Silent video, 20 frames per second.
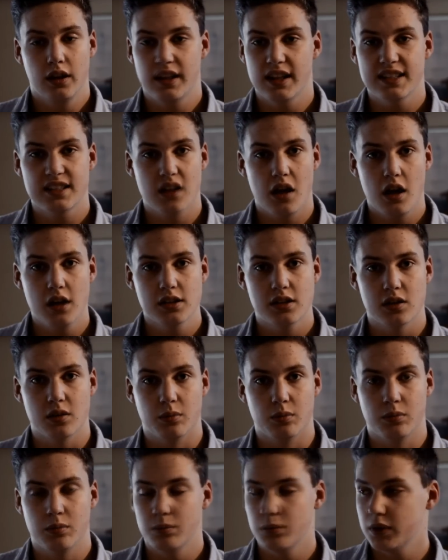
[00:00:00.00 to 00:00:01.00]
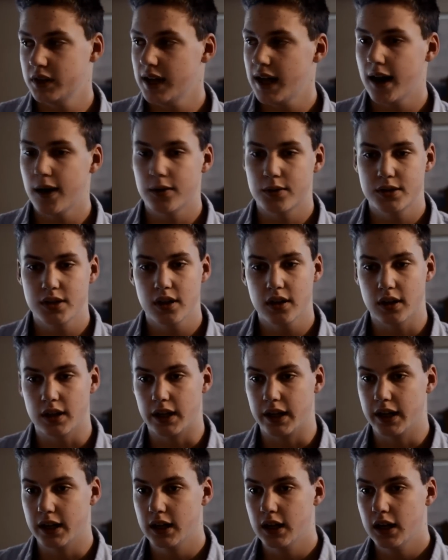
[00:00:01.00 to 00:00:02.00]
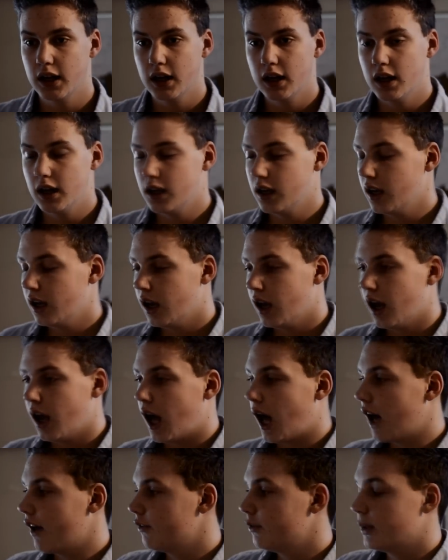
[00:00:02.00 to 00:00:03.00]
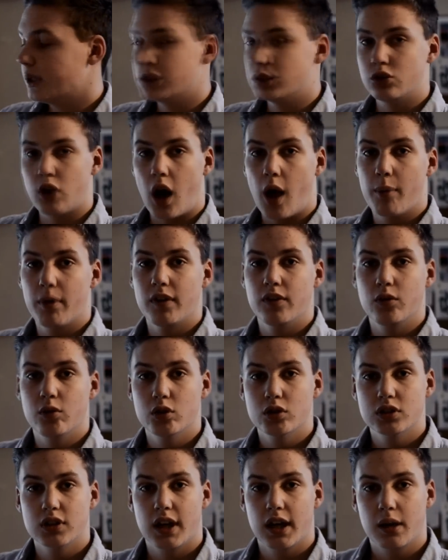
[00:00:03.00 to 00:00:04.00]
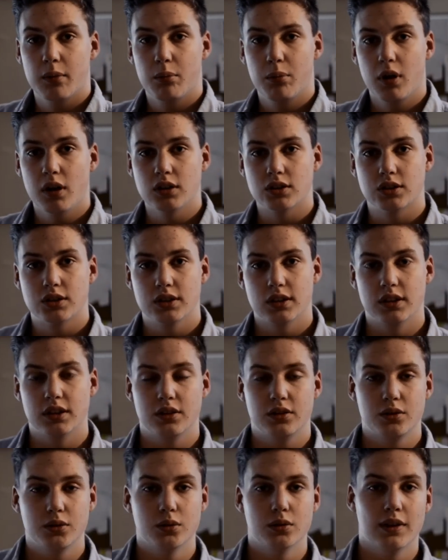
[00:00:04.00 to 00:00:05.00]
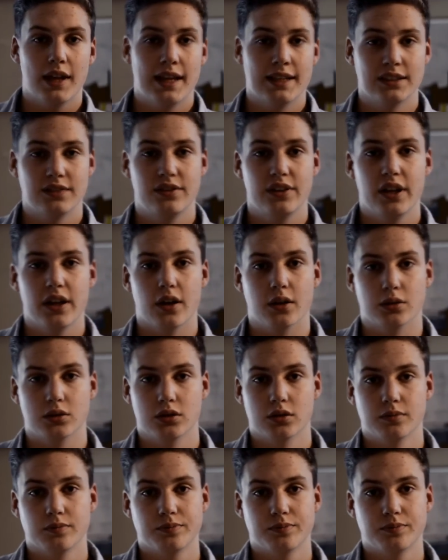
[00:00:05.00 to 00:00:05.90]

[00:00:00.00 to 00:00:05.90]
That's awesome, but now suddenly I've been dropping views like a boss in the two last videos.